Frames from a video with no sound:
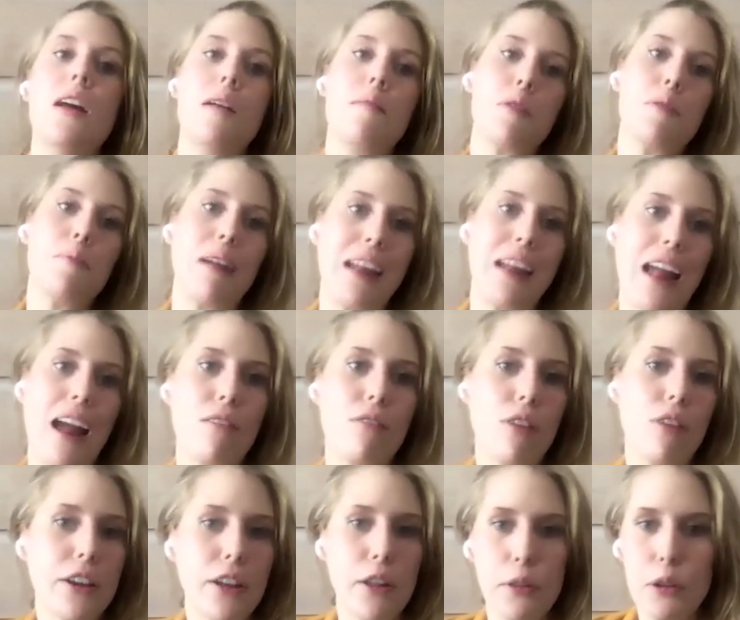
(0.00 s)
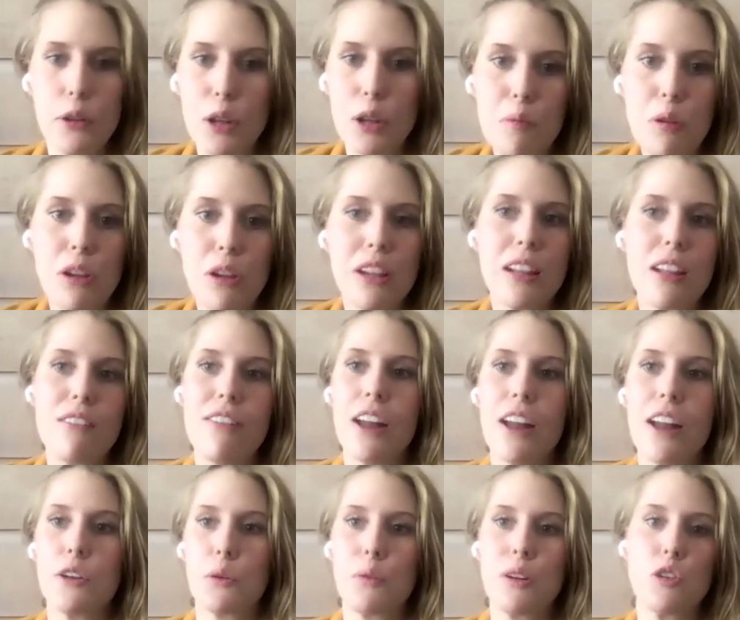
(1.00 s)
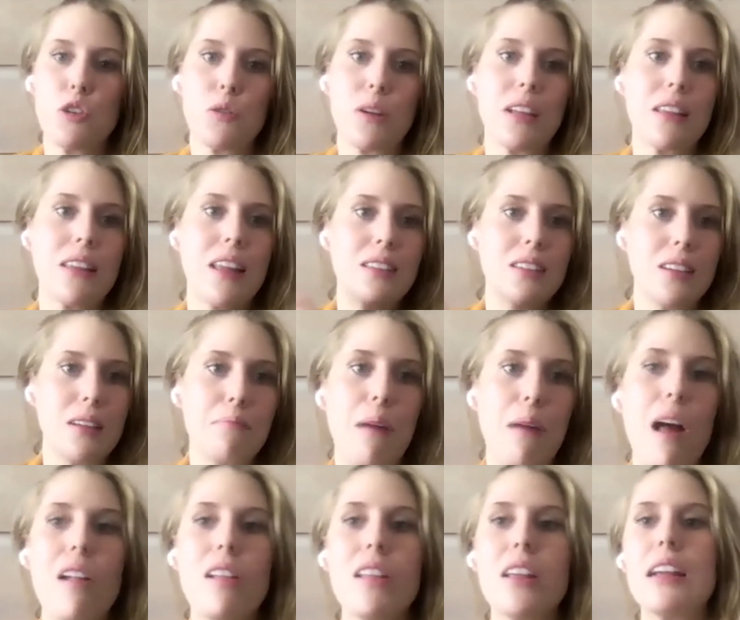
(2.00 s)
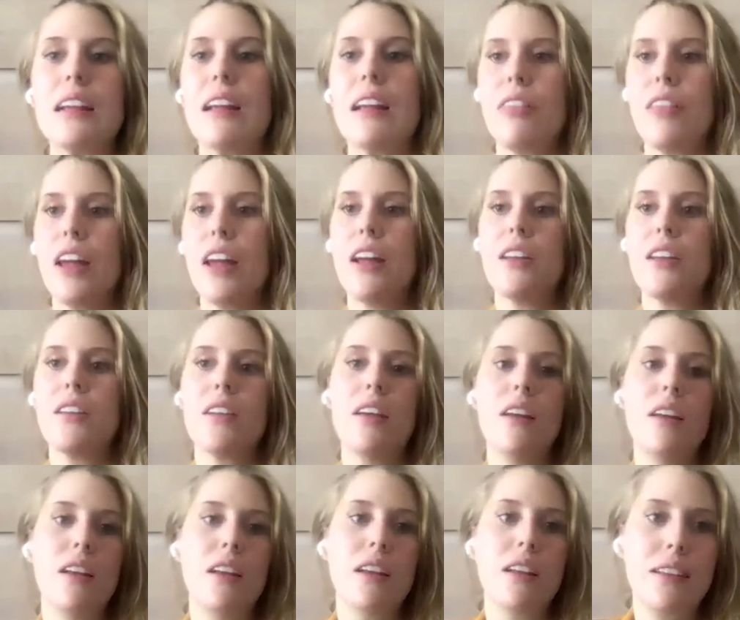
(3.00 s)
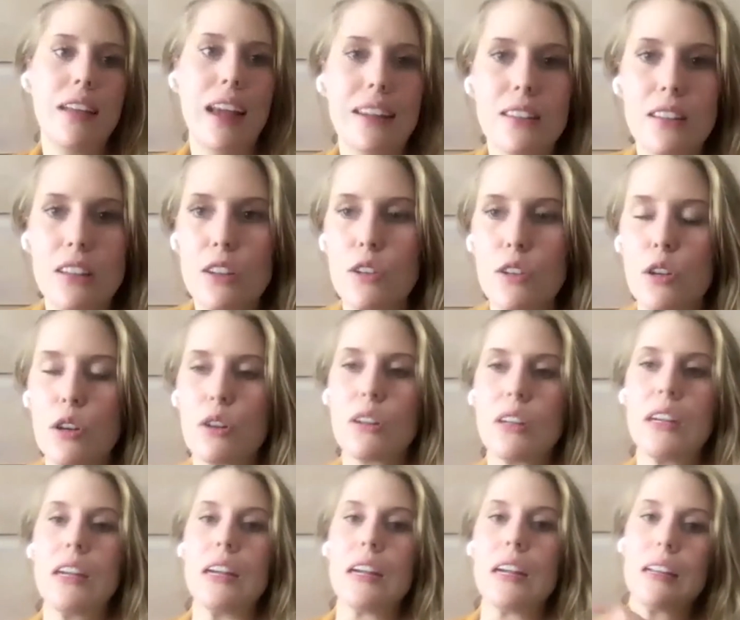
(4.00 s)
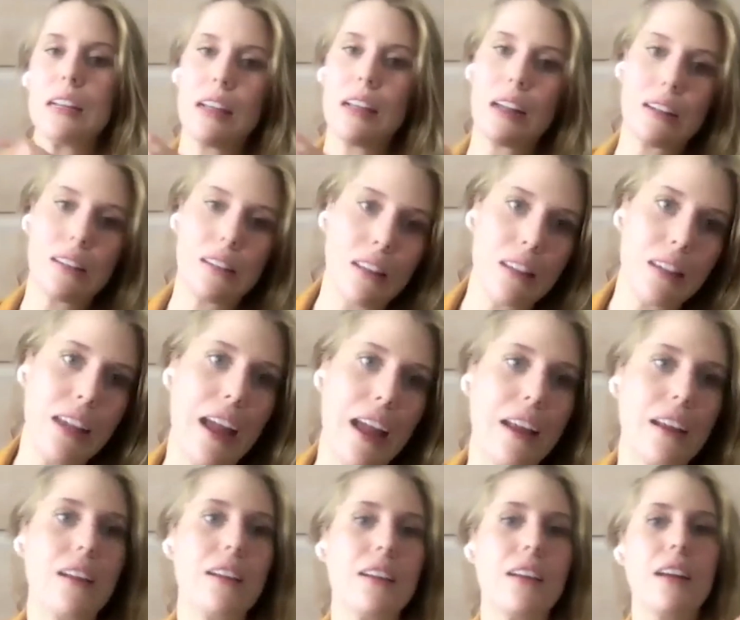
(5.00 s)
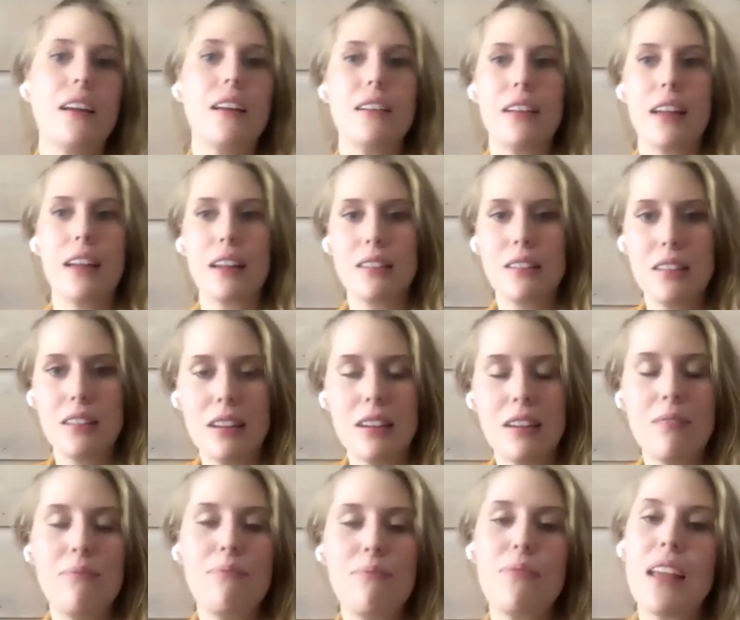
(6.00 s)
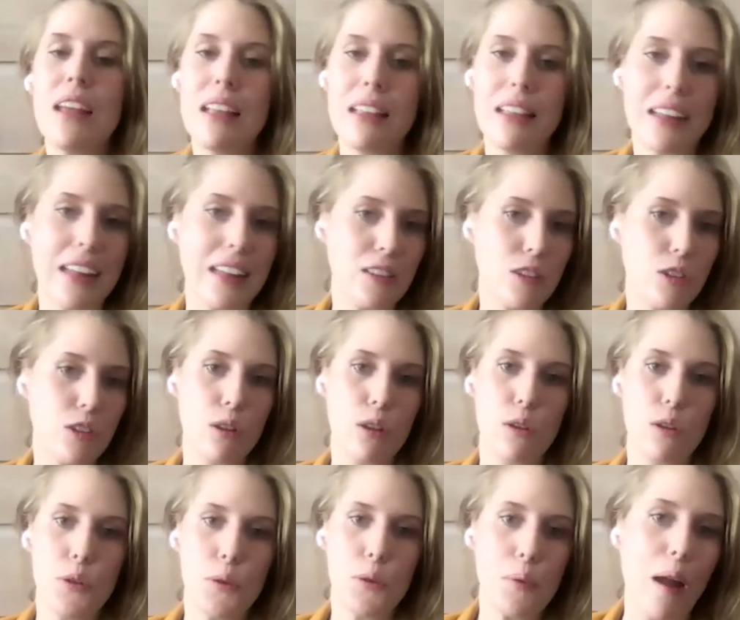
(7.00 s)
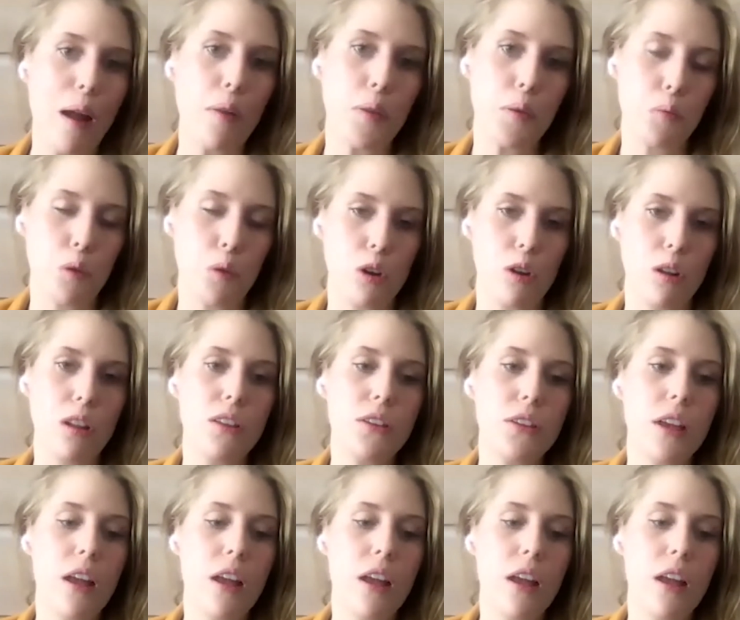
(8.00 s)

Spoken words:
you might have another community event or retreat that's in Bali, and then next in Turkey, next in Canada, next in, like, it's throughout the world.